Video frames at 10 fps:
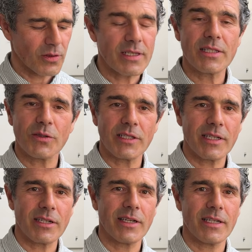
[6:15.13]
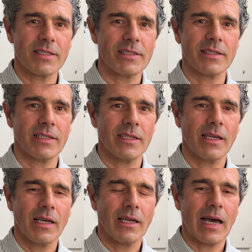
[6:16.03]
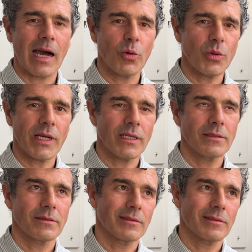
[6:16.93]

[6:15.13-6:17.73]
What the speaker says: this unit here is the Aune